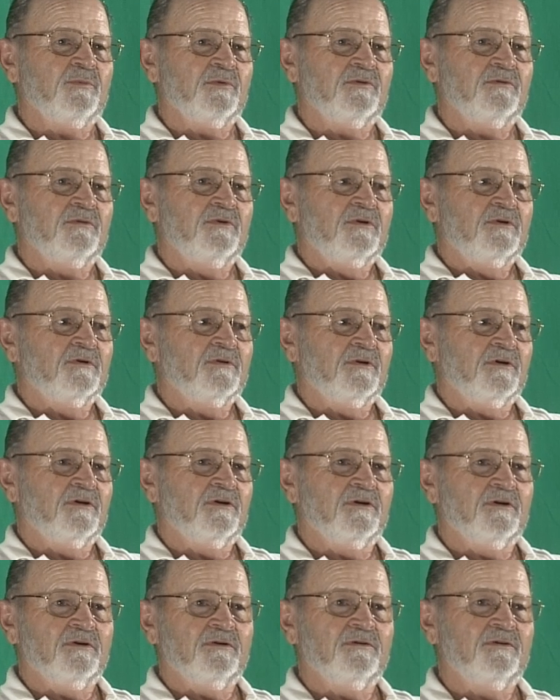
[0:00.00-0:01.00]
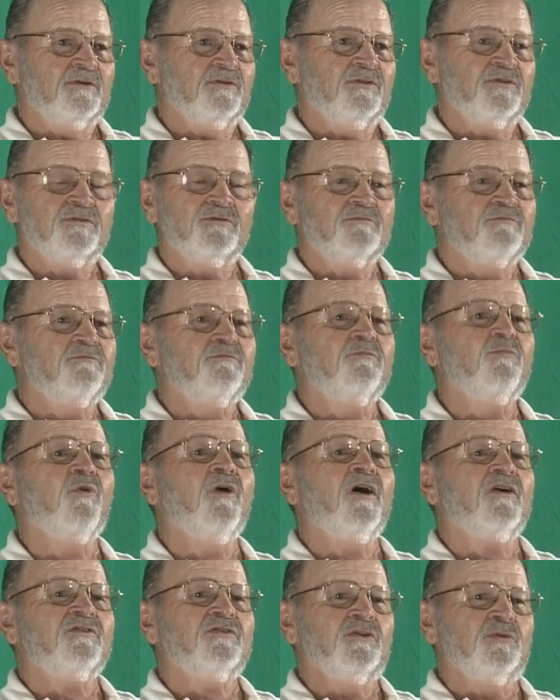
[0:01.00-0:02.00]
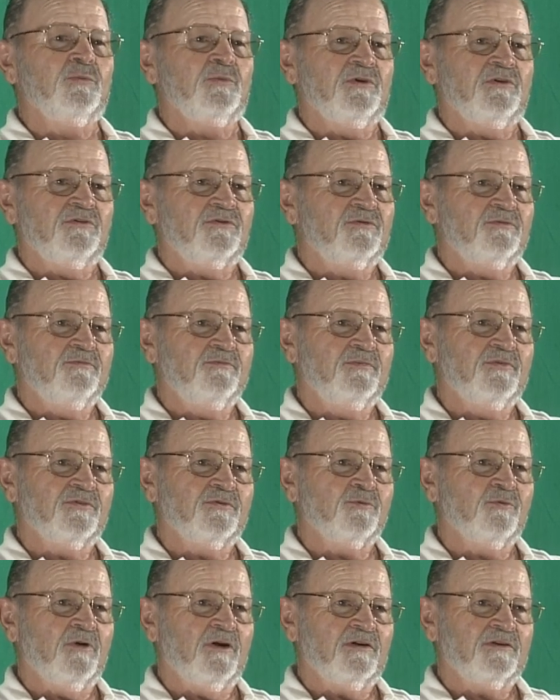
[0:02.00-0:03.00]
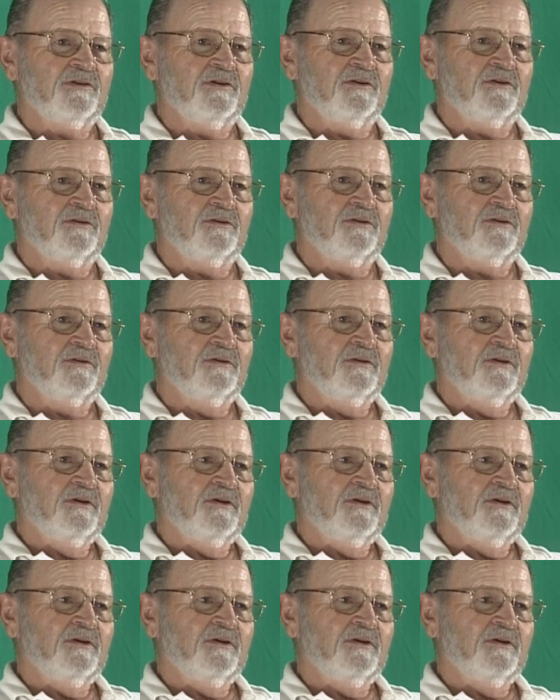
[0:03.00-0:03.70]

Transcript: But uh, I just walked to the beach, just walked down there.